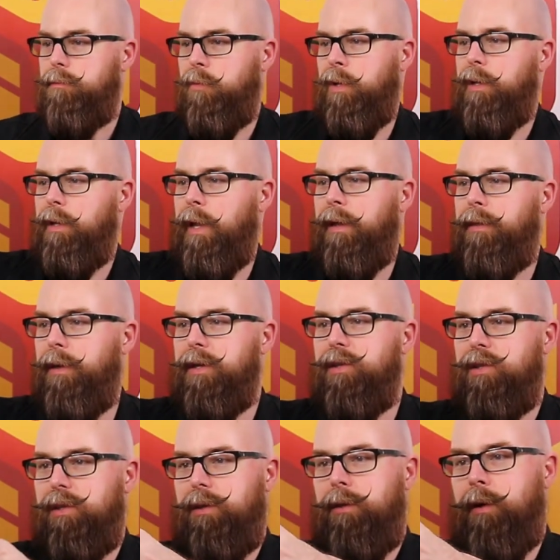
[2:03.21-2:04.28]
Well, like
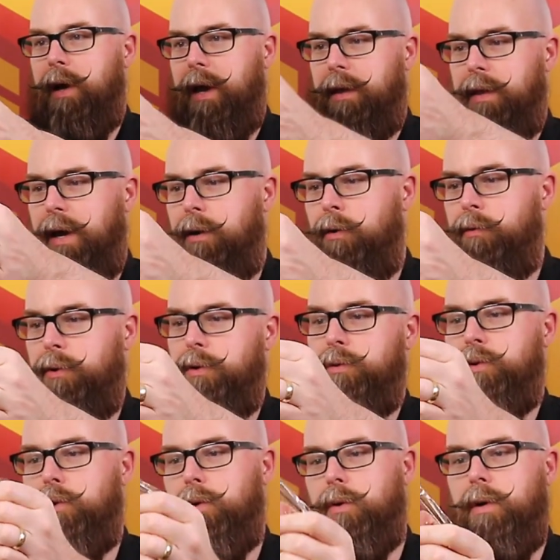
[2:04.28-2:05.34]
this, you hang that over your
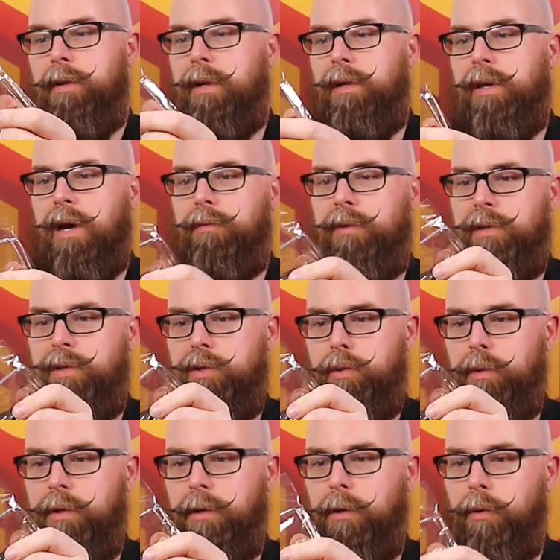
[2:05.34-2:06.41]
door, and then you have these two
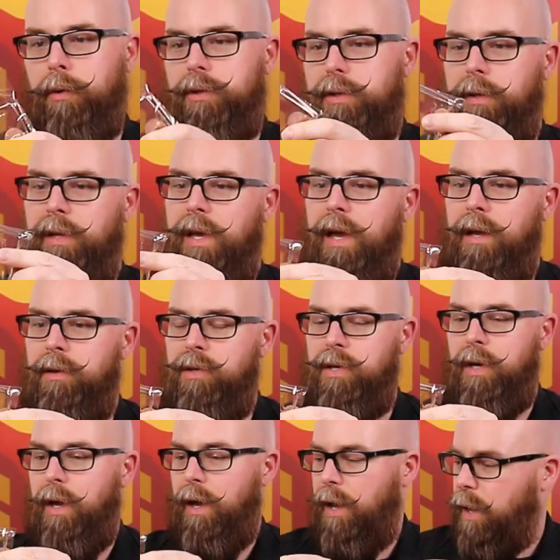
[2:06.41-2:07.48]
little hooks on the end,